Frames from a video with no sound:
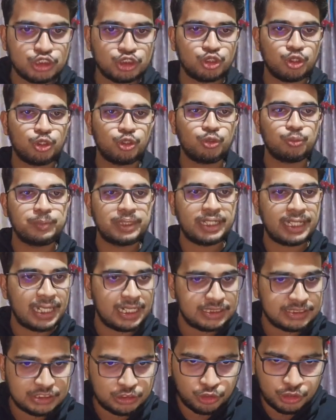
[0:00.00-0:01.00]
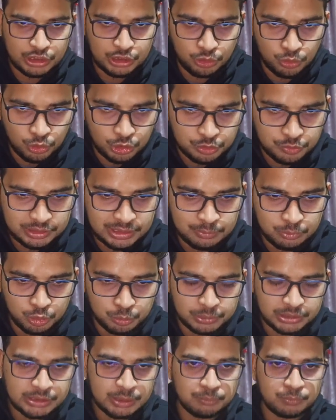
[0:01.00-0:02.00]
So Mikhail Chigorin goes with the
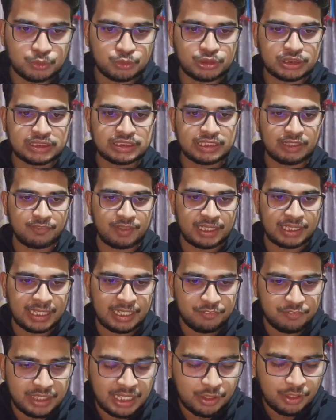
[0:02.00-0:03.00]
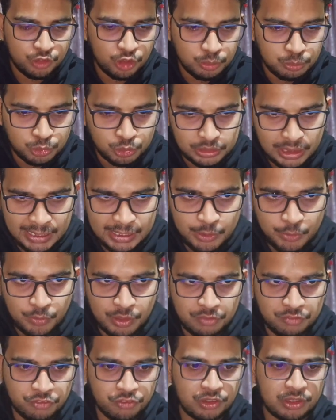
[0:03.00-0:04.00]
move bishop to g7, and we have the move knight to
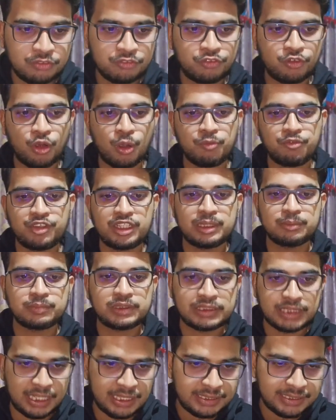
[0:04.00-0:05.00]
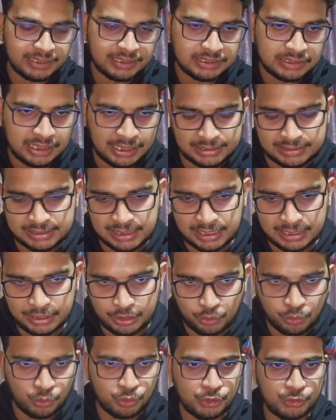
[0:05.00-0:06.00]
f1 from Wilhelm Steinitz, as I
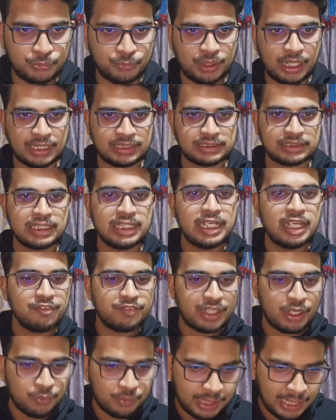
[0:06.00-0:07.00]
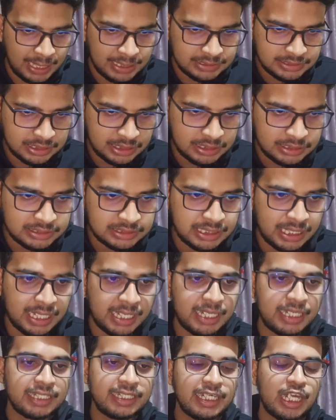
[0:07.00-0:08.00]
told you guys. We have castles,
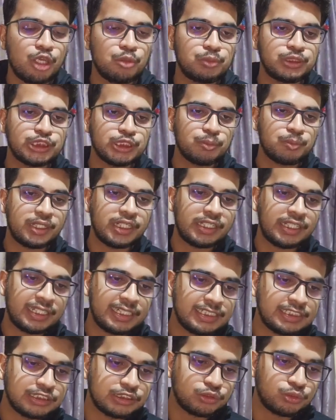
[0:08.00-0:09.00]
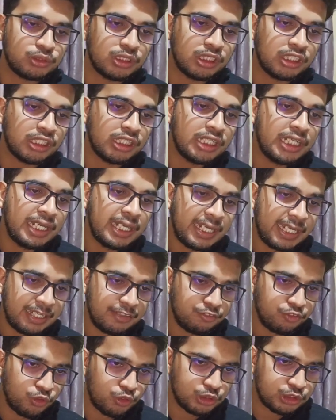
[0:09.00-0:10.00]
and now bishop retreats to the
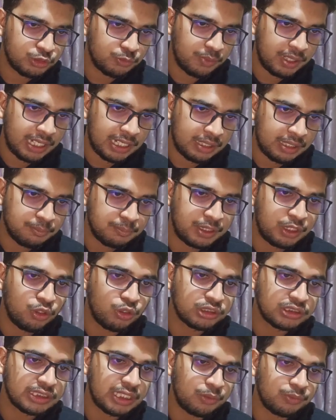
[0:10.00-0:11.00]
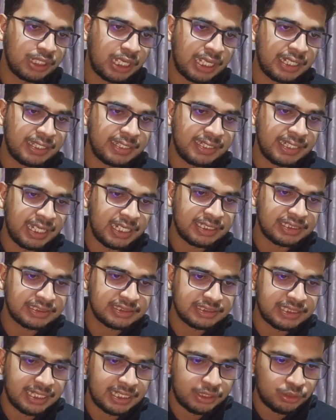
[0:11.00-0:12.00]
a4 square, because now the idea
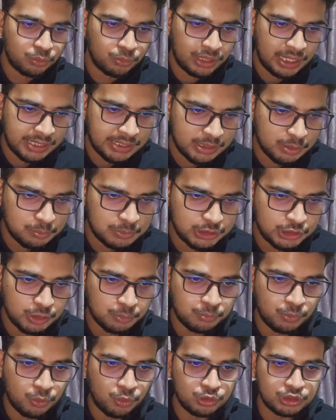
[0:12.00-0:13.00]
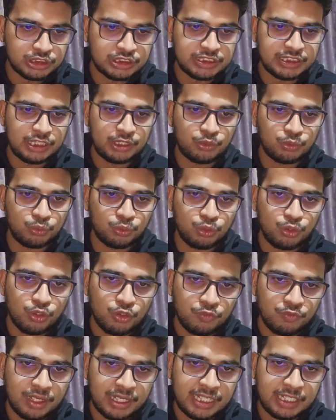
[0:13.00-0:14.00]
is that to get the bishop on c2,
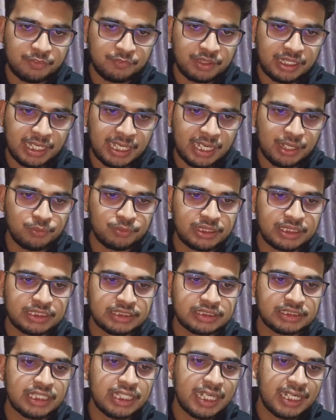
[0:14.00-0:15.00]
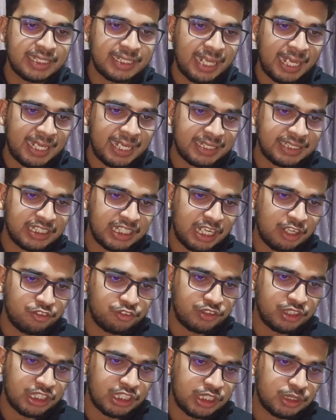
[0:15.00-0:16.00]
where it will have this diagonal
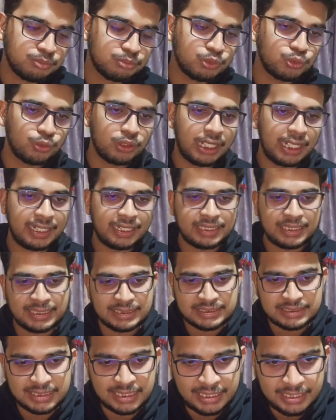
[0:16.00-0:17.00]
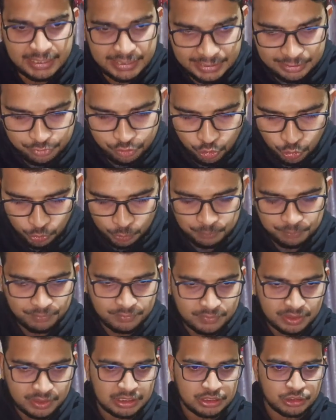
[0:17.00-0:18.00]
after a move like, let's say, d4.
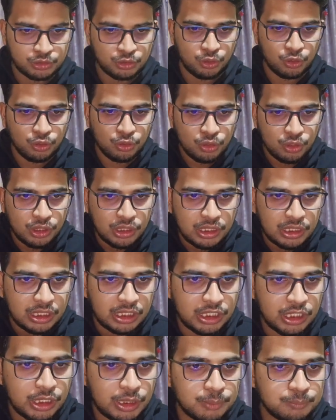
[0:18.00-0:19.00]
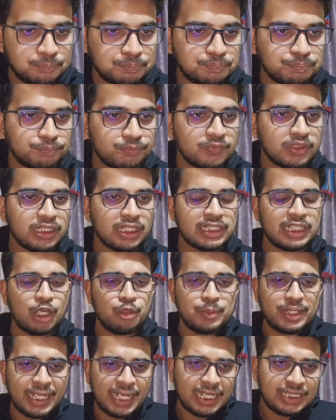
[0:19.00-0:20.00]
So
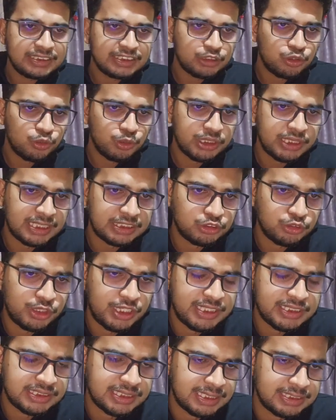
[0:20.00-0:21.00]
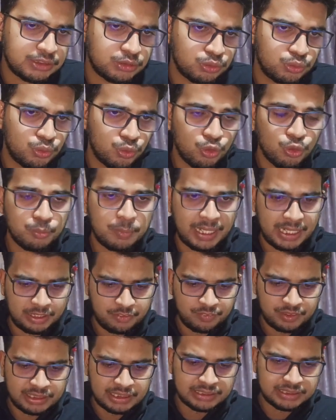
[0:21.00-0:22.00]
now Mikhail Chigorin actually decides to go
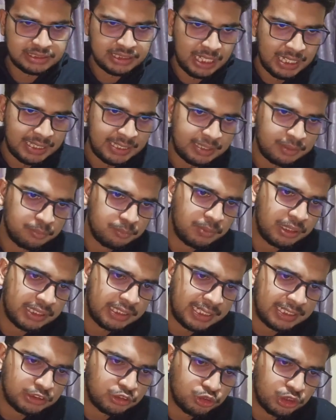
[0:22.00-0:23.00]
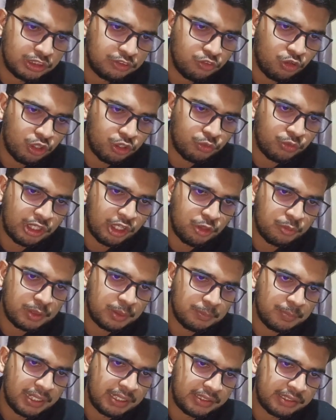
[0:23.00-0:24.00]
back with his knight, but actually what could have
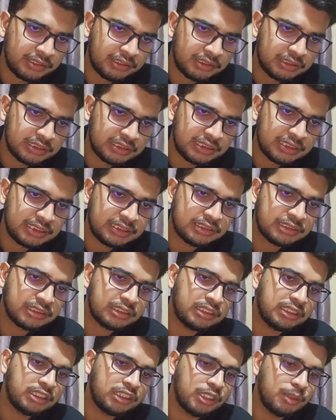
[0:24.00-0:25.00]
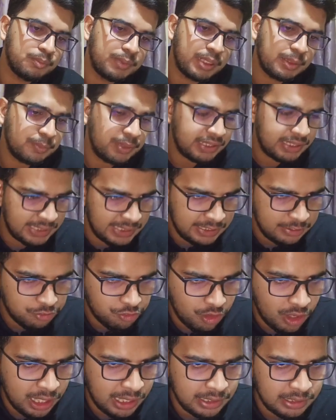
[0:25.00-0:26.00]
been better is maybe
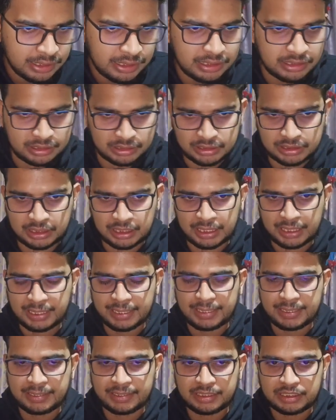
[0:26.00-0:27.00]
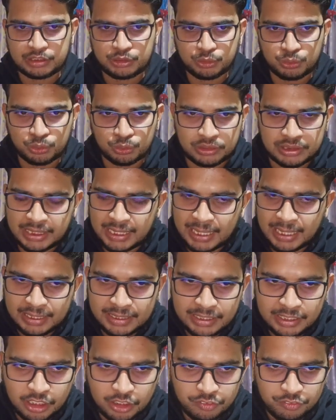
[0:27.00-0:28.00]
d5, and you
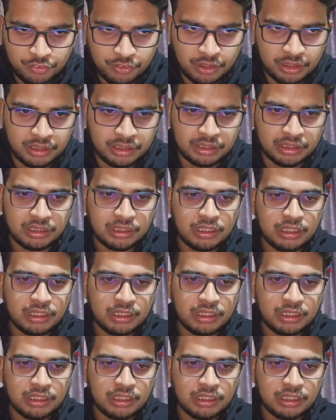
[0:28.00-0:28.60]
directly confront